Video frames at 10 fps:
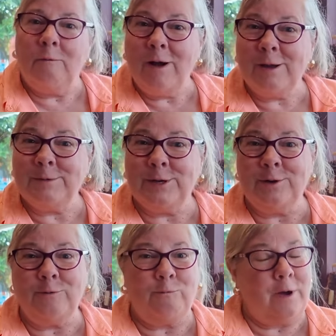Welcome
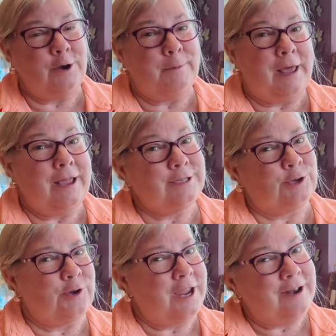to Wonder About Us
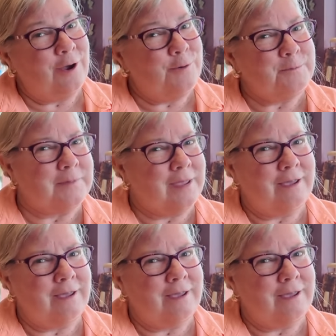Cooking at Home.